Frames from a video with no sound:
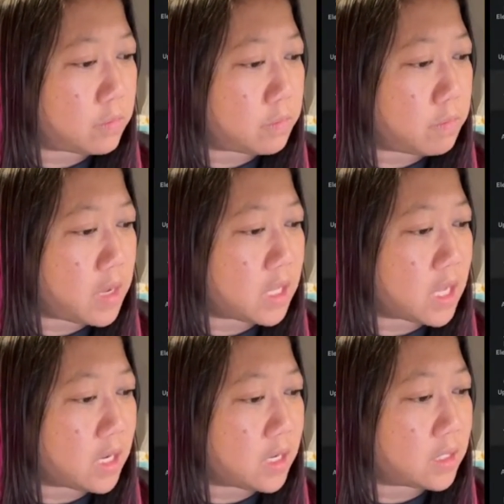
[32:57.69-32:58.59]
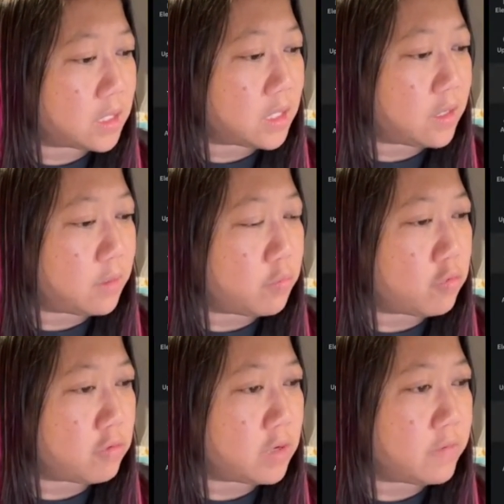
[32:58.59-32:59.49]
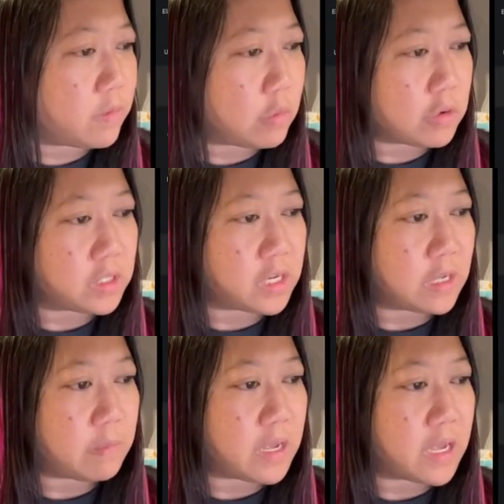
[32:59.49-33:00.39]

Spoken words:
make that subtle, even more subtle by